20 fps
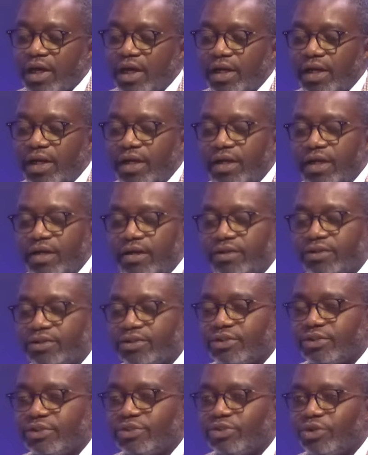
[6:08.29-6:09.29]
And then they
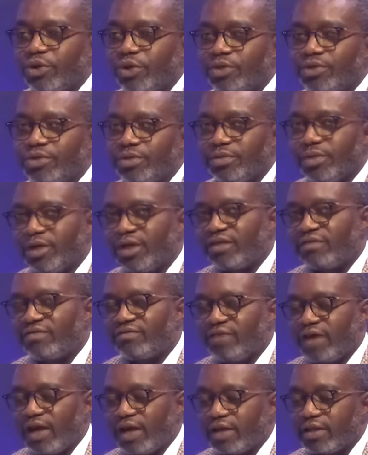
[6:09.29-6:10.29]
also talked about the
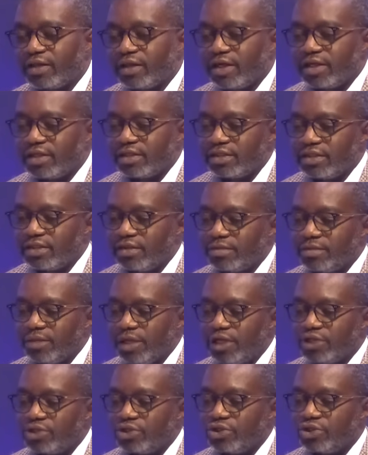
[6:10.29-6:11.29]
fact that they'll
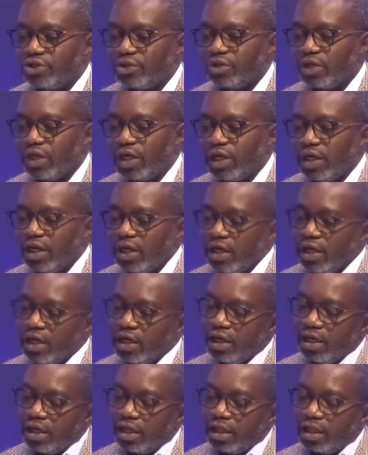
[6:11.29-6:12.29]
make sure
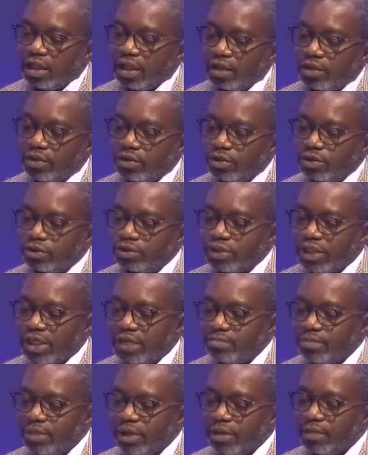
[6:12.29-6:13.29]
that those
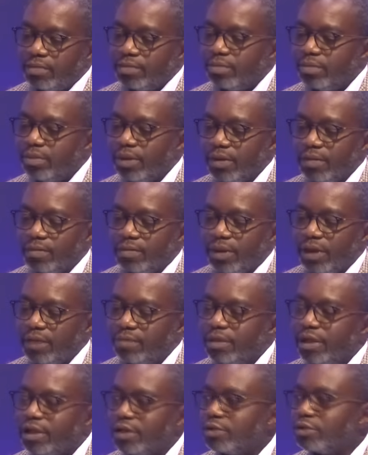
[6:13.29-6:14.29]
that pay, play
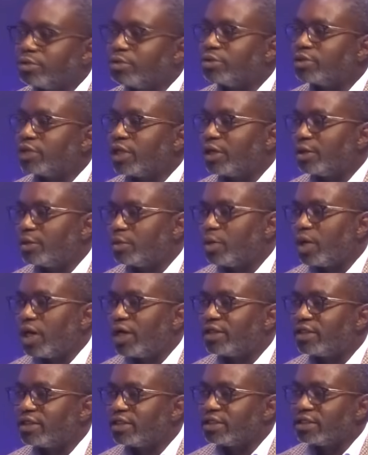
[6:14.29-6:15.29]
by the rules are
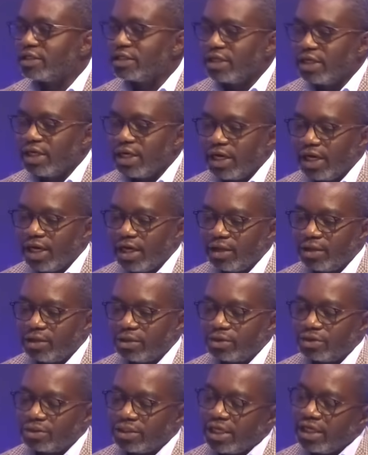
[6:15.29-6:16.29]
rewarded and
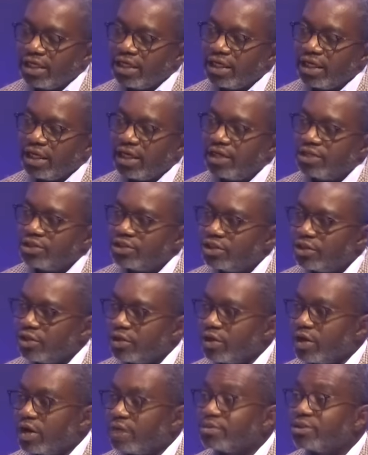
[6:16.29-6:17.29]
those that engage in
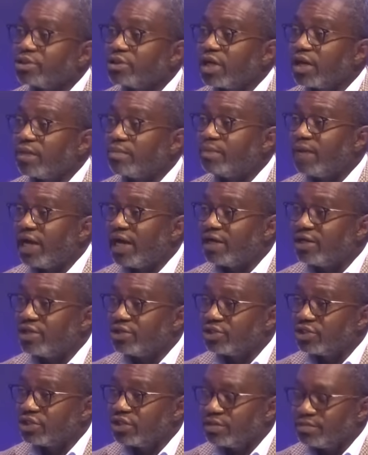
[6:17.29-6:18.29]
corruption are
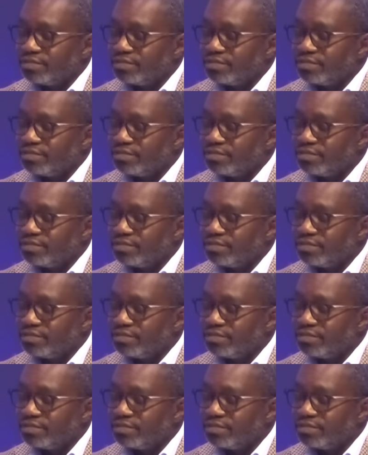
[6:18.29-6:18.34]
punished